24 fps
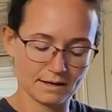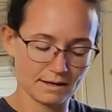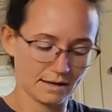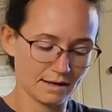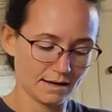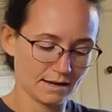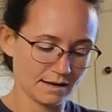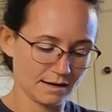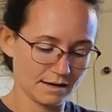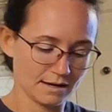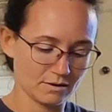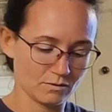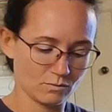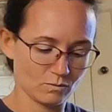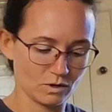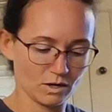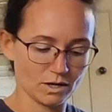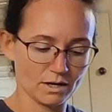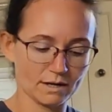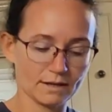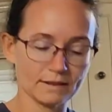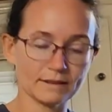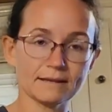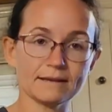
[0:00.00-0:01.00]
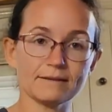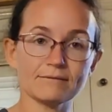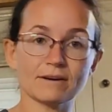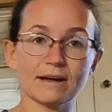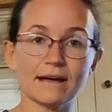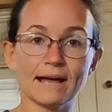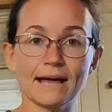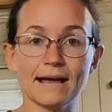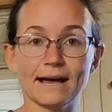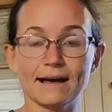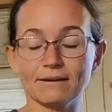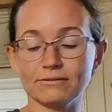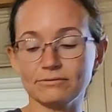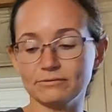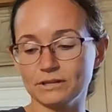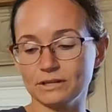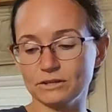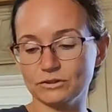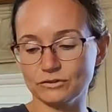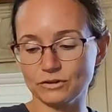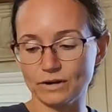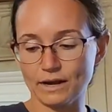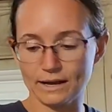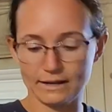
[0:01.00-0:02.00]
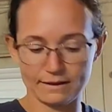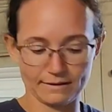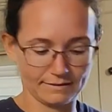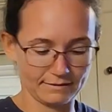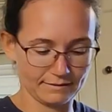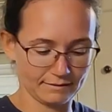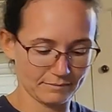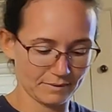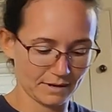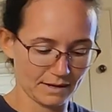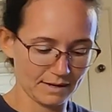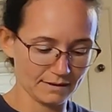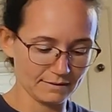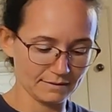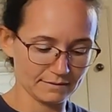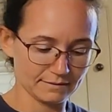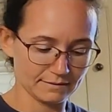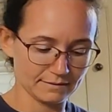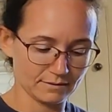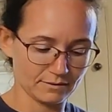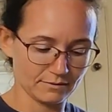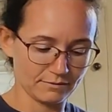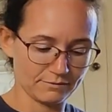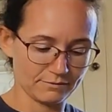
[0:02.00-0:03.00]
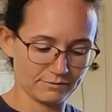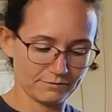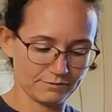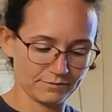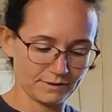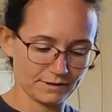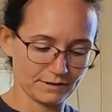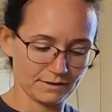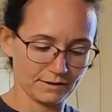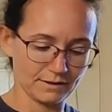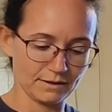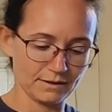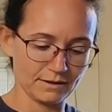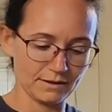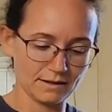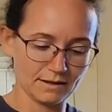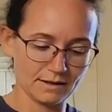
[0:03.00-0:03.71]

And we're going to leave a 1/2 inch headspace, so fill